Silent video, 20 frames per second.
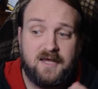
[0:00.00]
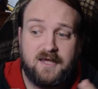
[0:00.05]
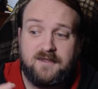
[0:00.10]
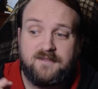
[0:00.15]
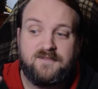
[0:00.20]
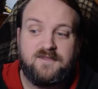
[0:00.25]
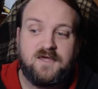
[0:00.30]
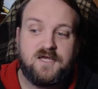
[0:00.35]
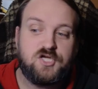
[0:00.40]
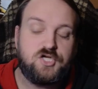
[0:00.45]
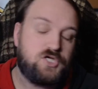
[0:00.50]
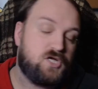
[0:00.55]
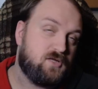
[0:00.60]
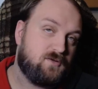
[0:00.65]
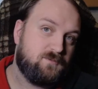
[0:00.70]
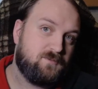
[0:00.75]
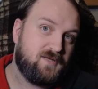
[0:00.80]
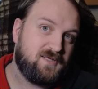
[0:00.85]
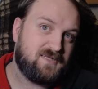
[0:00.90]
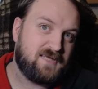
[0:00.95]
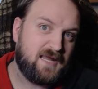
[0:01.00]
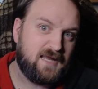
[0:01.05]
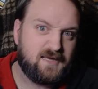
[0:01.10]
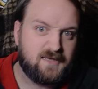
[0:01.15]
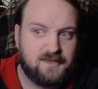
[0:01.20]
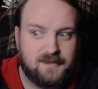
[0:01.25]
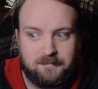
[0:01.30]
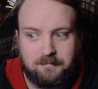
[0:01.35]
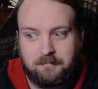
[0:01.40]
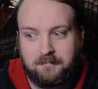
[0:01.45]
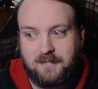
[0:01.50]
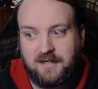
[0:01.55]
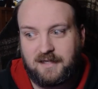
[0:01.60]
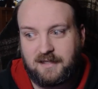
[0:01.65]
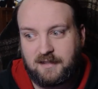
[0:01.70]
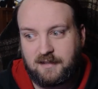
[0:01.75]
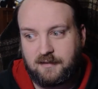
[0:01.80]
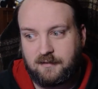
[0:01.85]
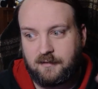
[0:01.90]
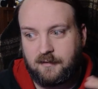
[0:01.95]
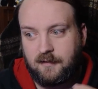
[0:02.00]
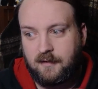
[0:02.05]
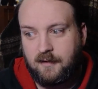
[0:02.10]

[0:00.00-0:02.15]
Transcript: this shouldn't be taken to mean